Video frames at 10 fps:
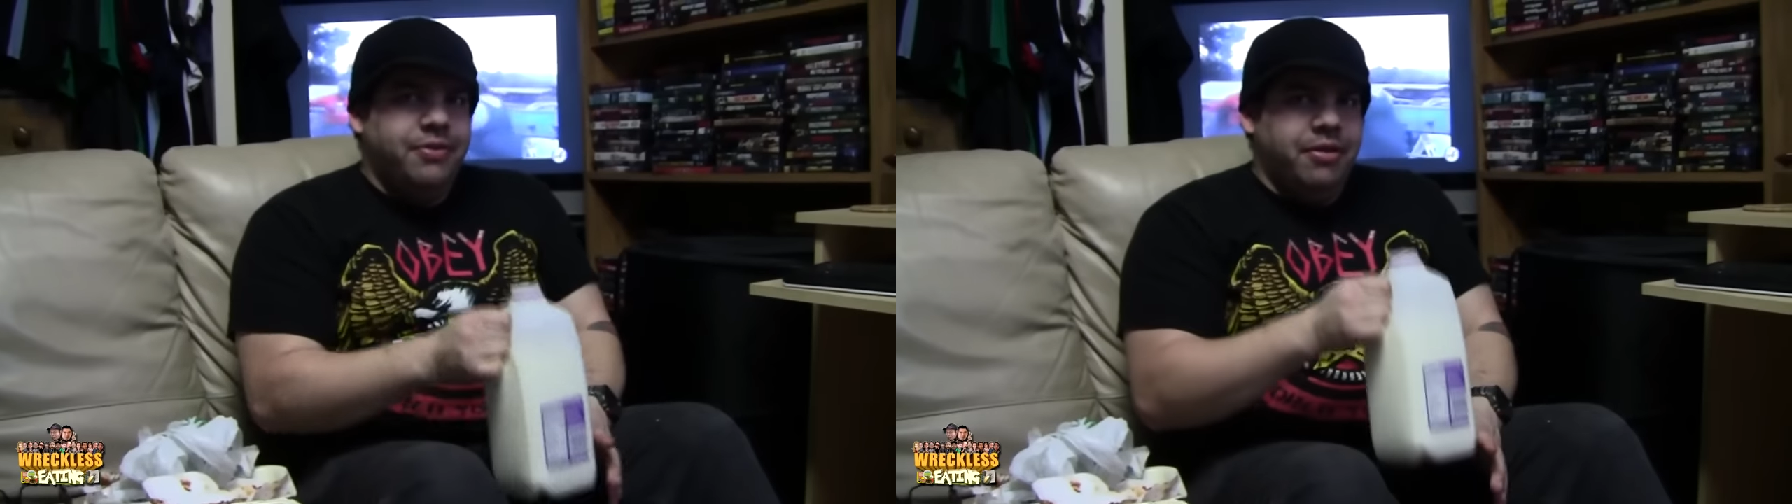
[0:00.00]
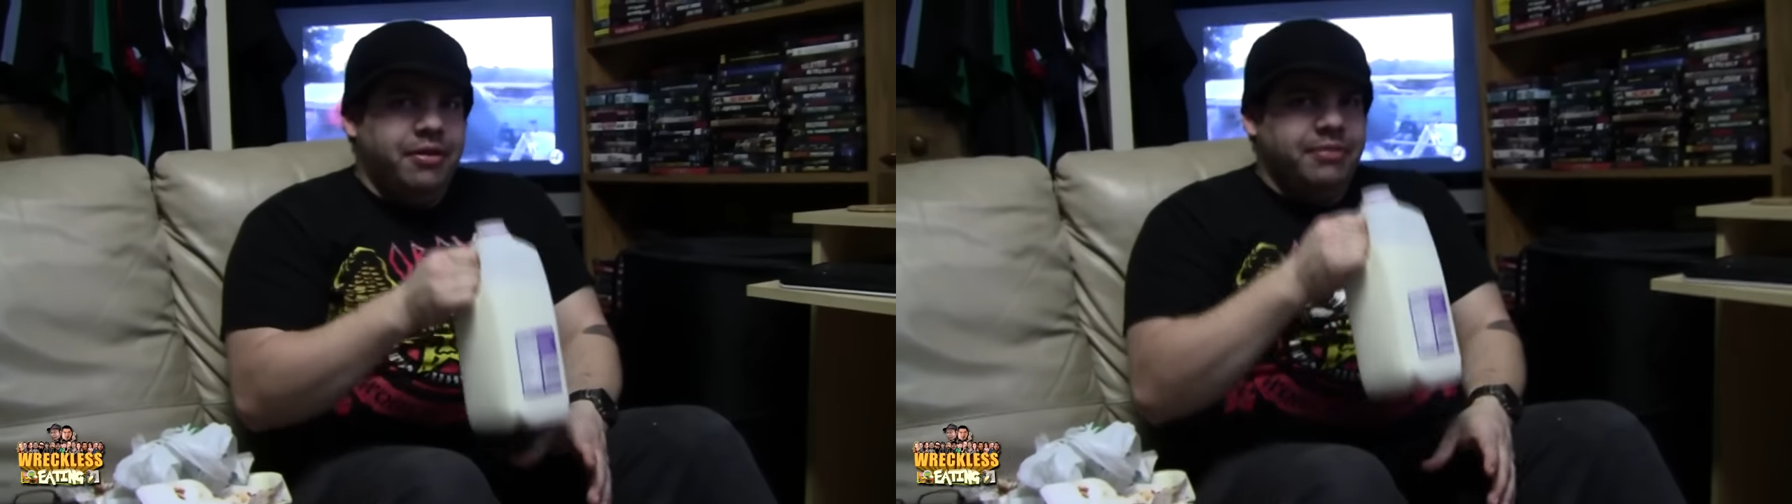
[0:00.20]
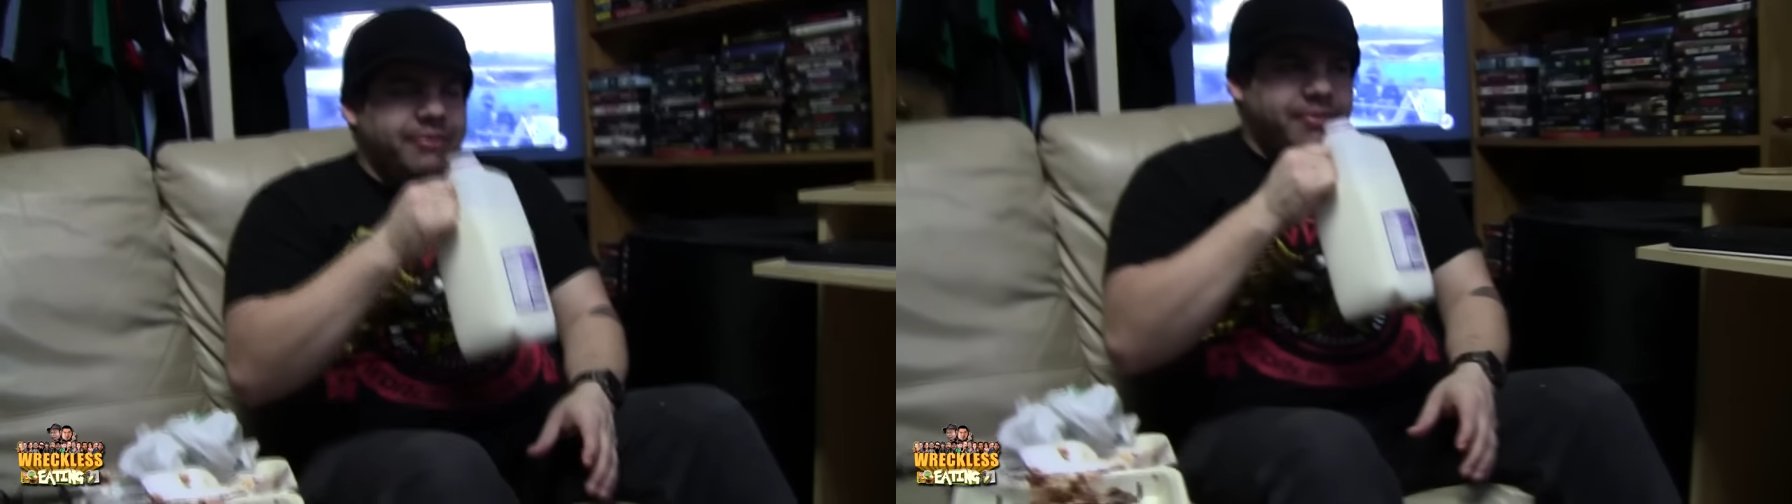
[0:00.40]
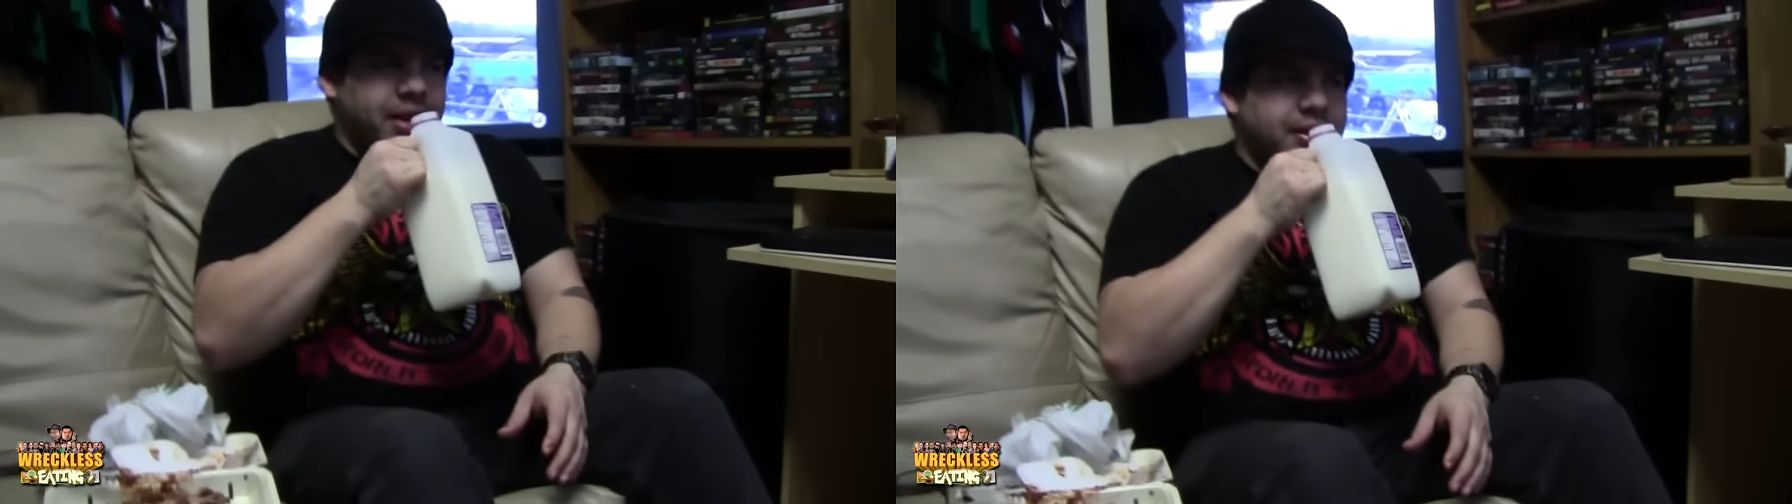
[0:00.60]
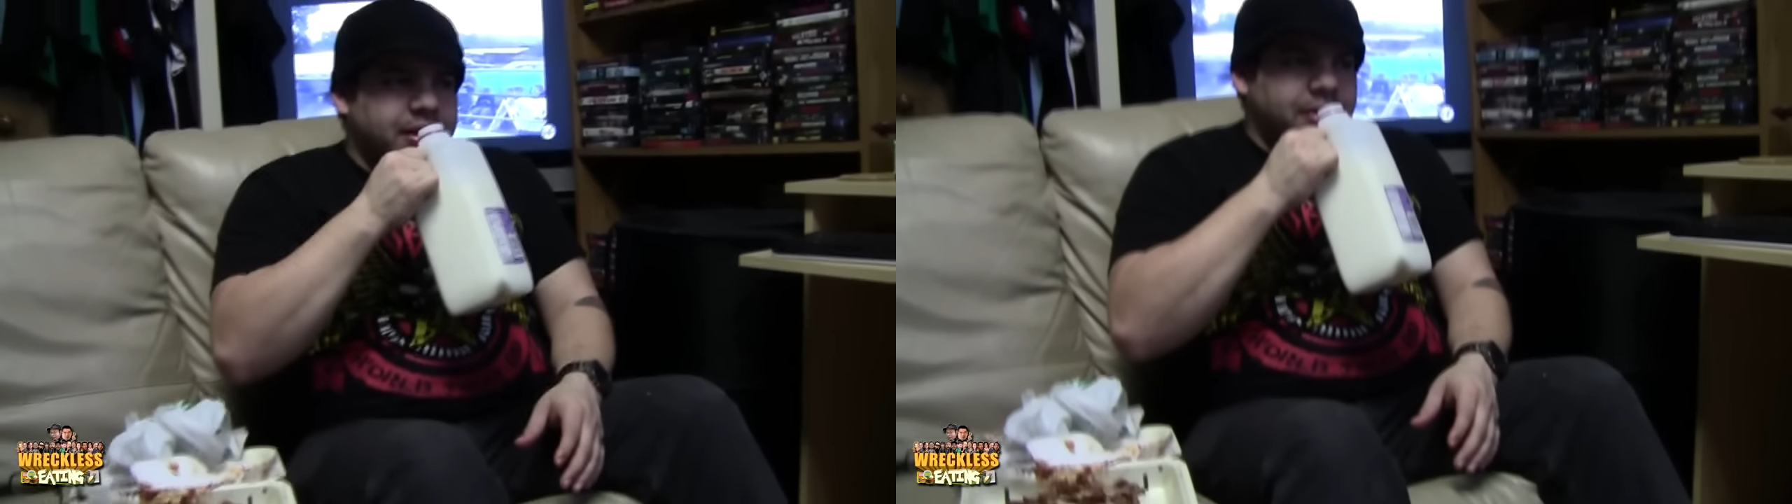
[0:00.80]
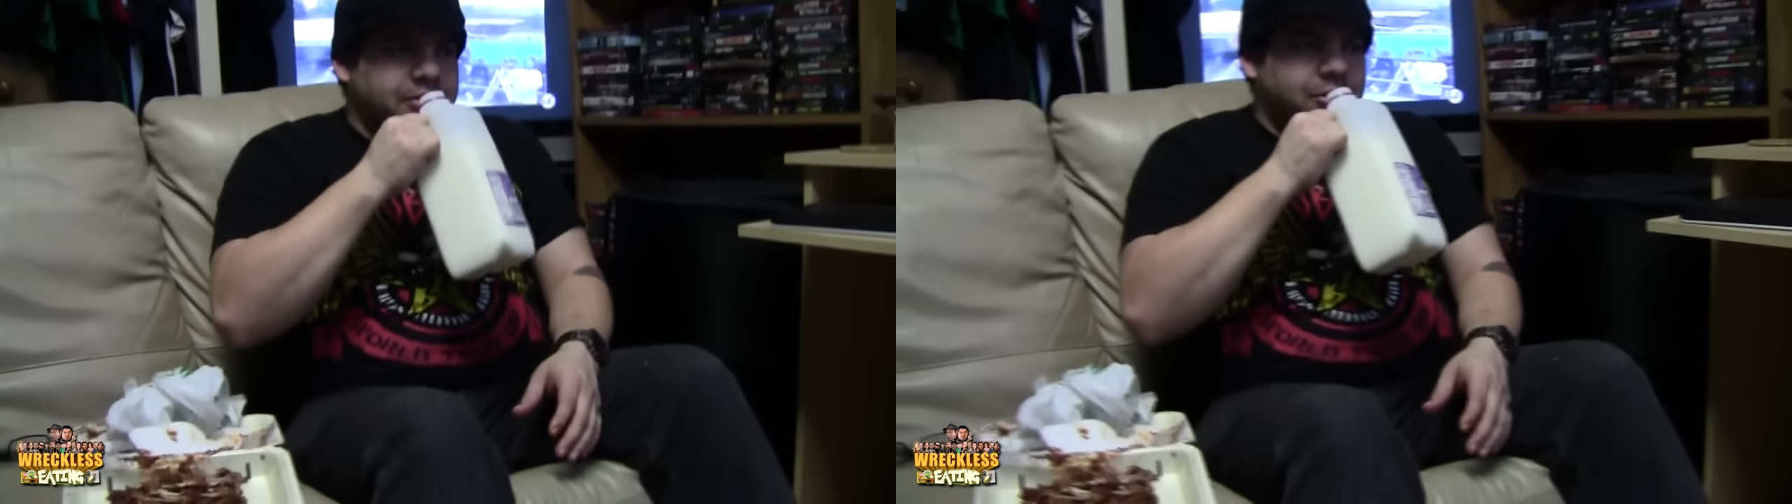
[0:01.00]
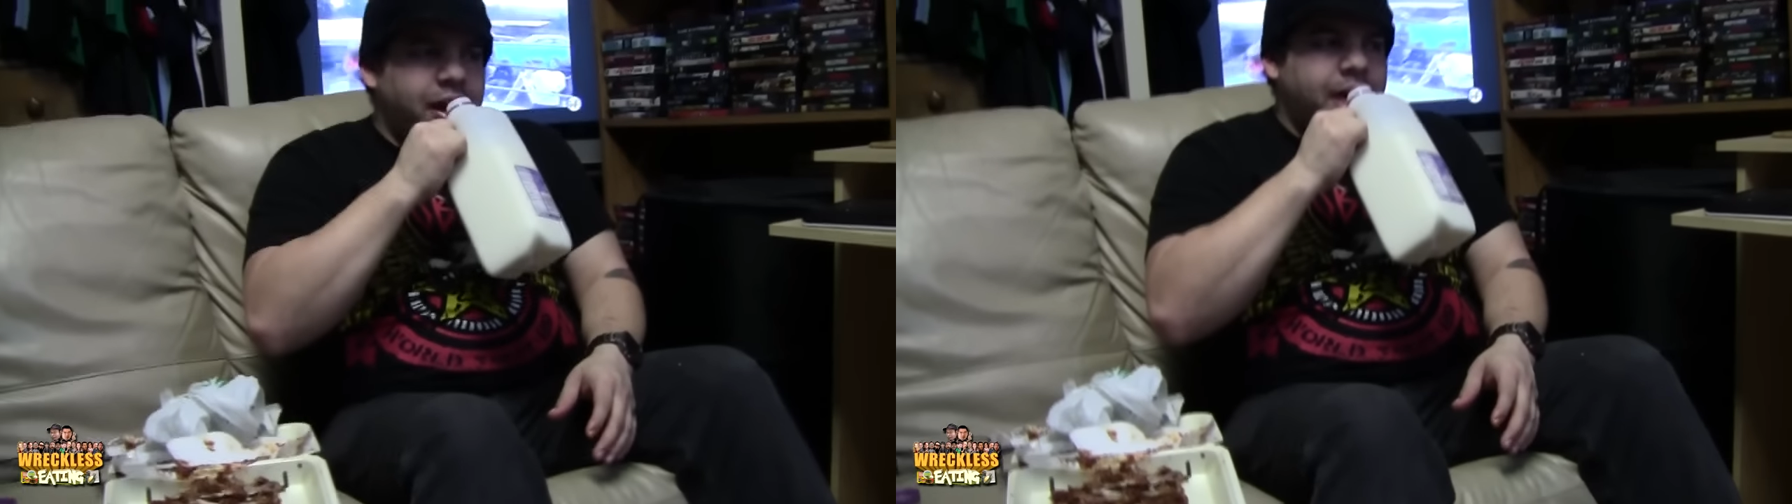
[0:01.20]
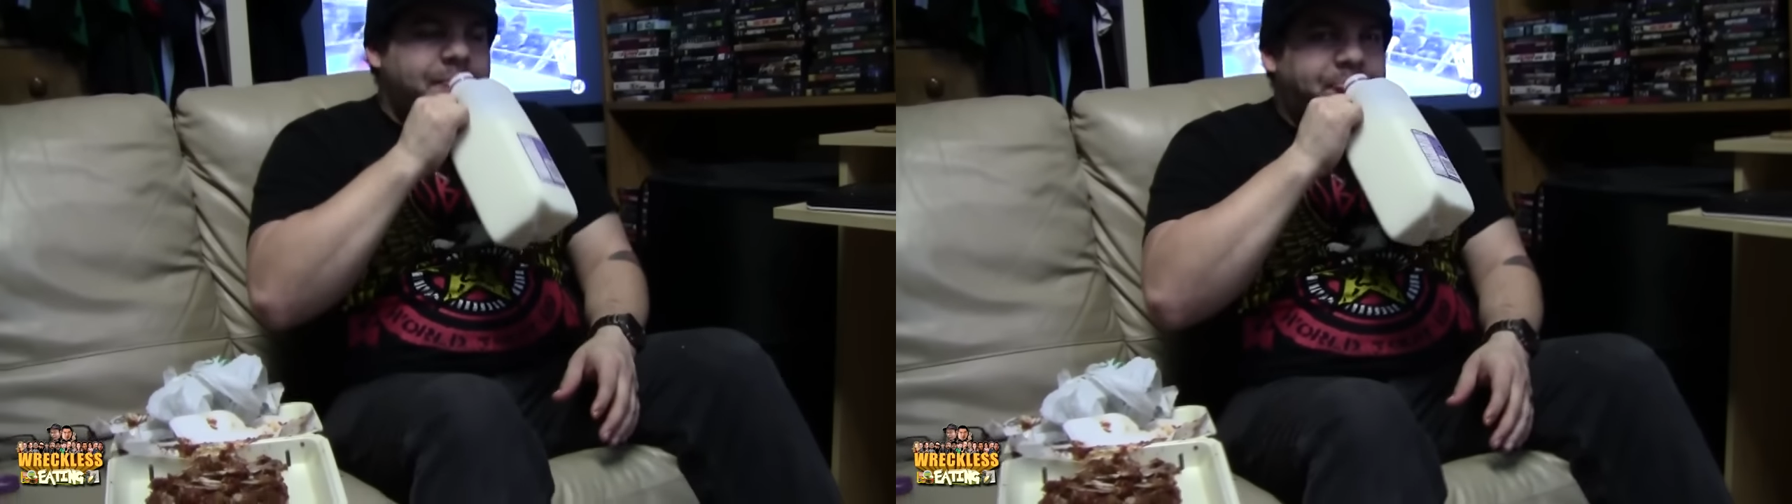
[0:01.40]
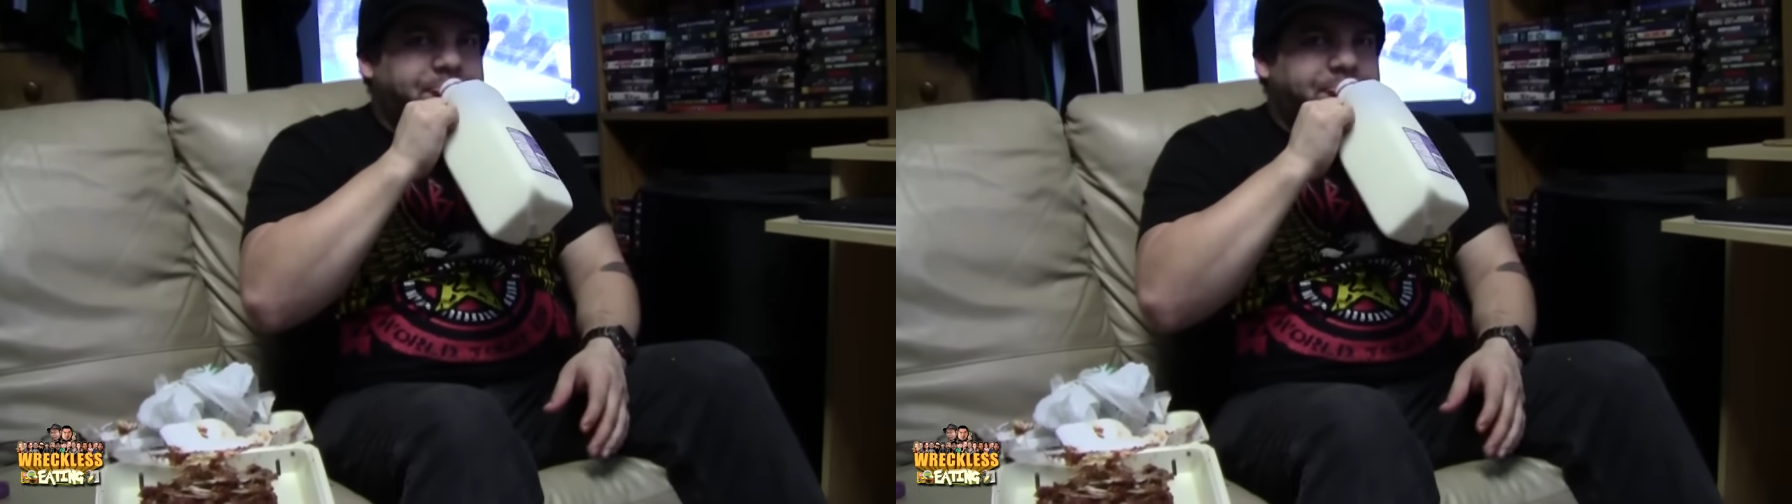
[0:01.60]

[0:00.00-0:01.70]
for like, thinking these are. Yeah, hot.